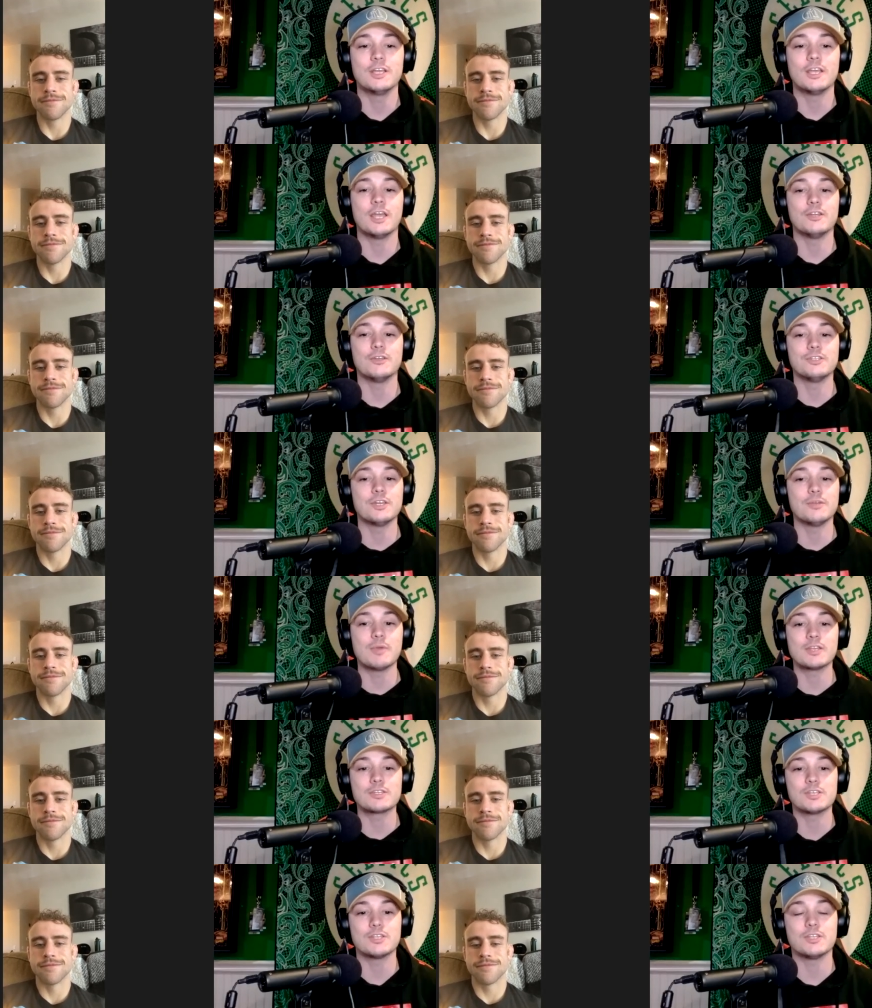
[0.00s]
Speaker 1: And you did
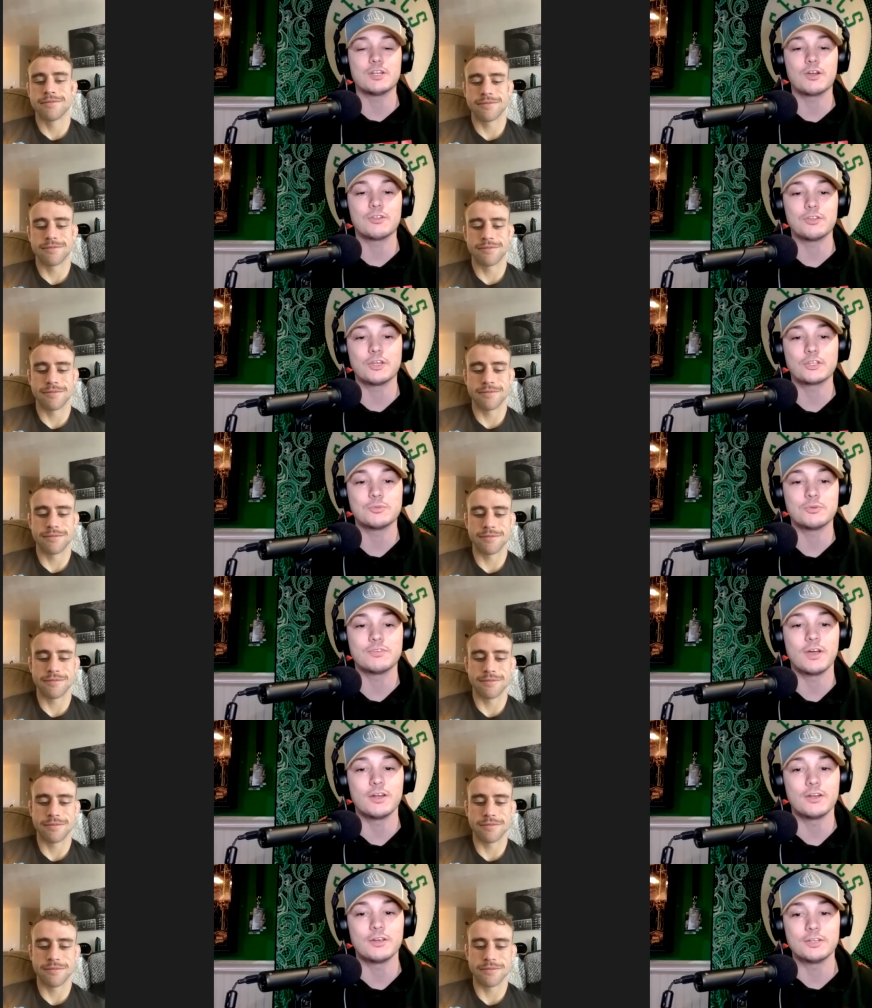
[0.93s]
mention, you know, The Ultimate
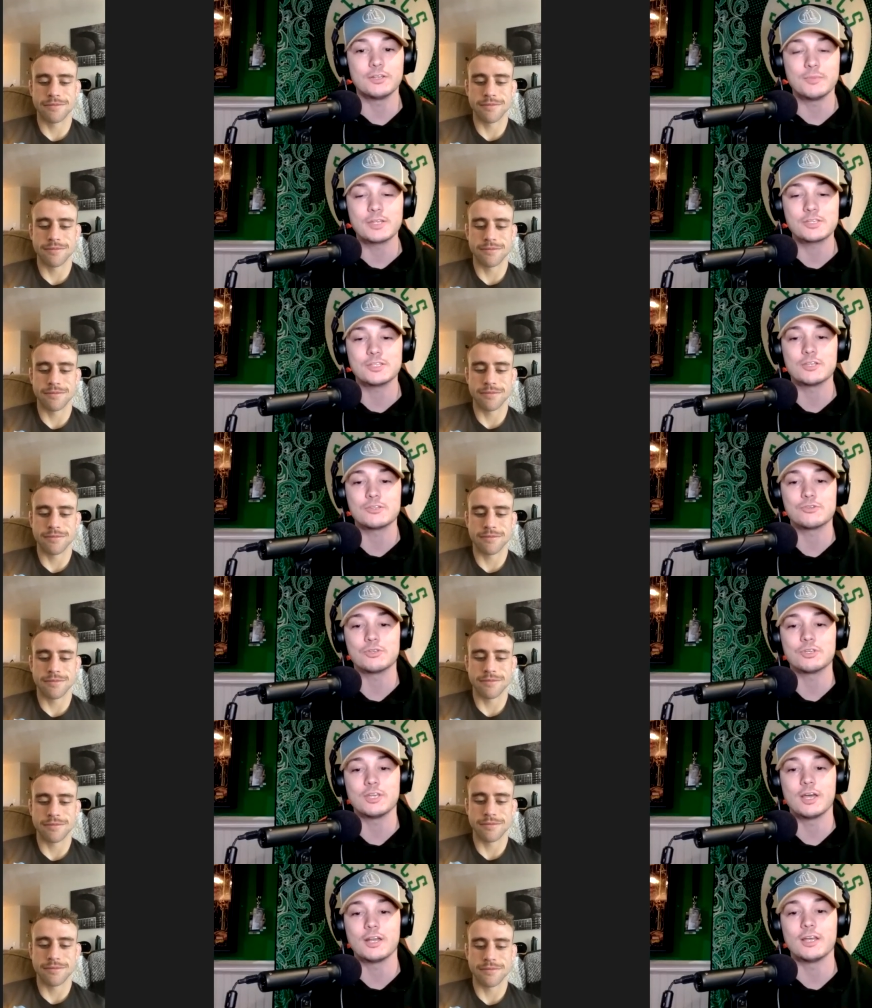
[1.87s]
Fighter. You mentioned that
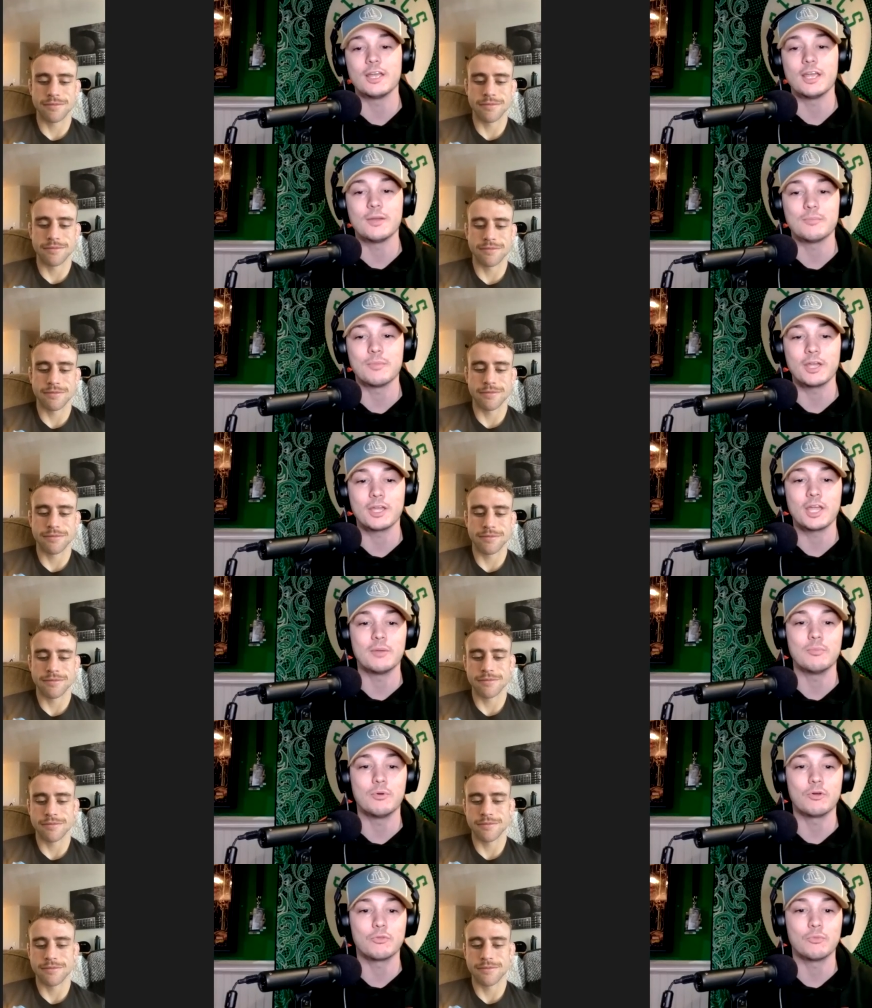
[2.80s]
Julianna and Mike
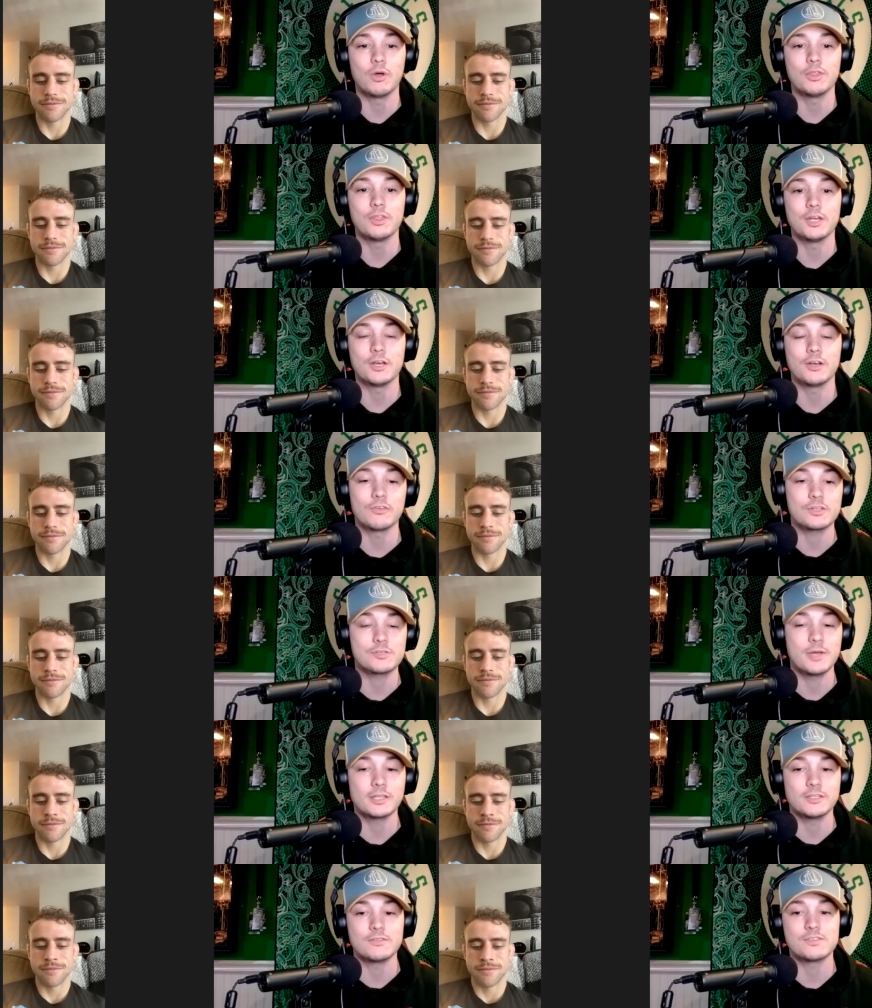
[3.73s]
had both won their
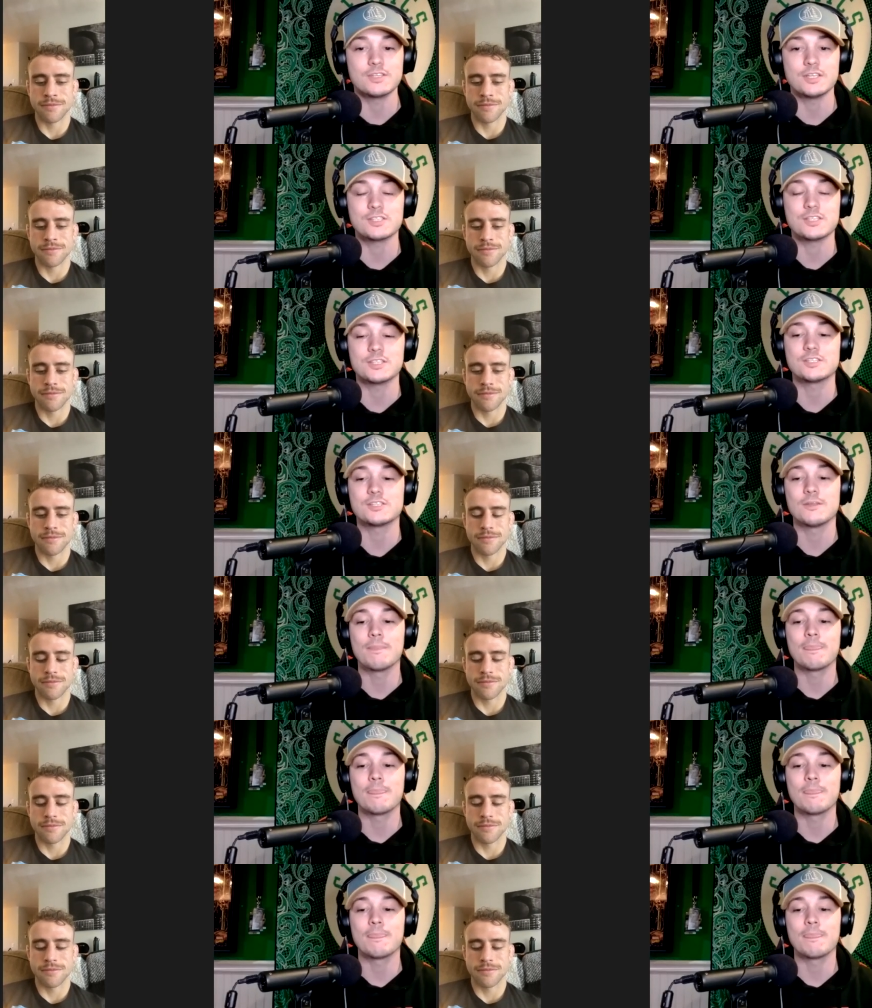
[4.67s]
respective seasons.